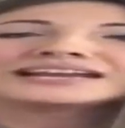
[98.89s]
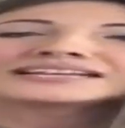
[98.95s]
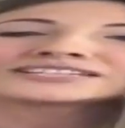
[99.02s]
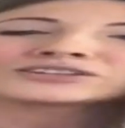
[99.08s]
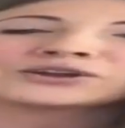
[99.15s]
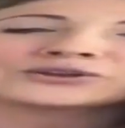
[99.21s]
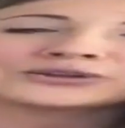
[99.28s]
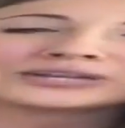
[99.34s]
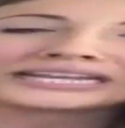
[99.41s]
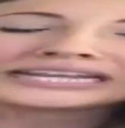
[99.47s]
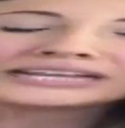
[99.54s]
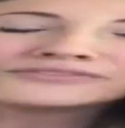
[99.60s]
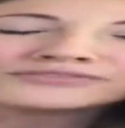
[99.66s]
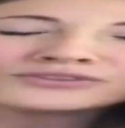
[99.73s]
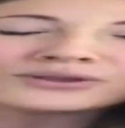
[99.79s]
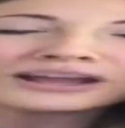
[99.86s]
So
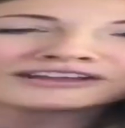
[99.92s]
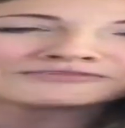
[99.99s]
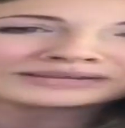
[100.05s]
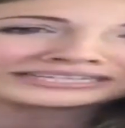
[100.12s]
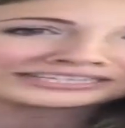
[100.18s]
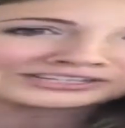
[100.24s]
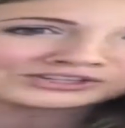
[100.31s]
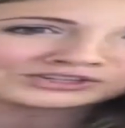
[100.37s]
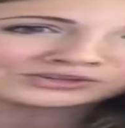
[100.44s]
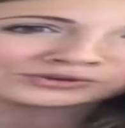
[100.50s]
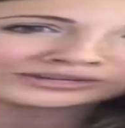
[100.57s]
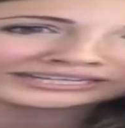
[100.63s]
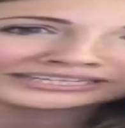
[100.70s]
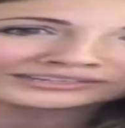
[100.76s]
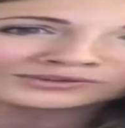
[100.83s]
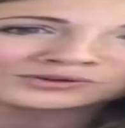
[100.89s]
if you have been
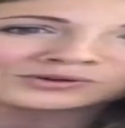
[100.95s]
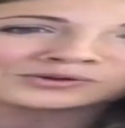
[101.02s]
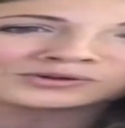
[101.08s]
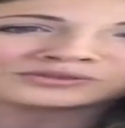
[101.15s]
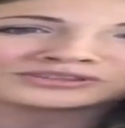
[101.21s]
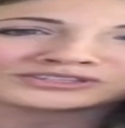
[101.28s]
enjoying all